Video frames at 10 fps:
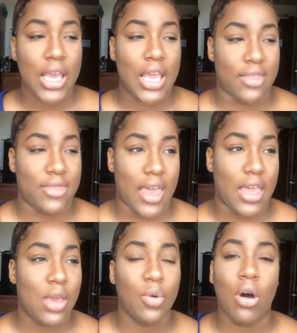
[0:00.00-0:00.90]
and that
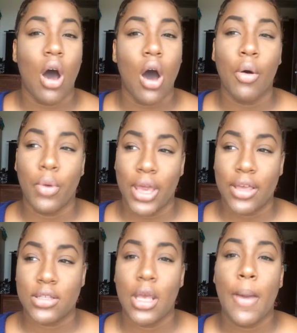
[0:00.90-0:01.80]
he will
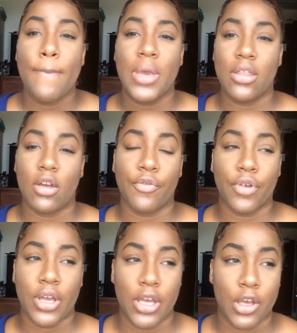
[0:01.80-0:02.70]
always be there
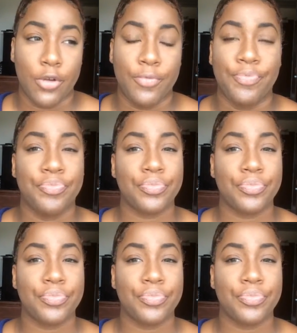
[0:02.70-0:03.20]
for him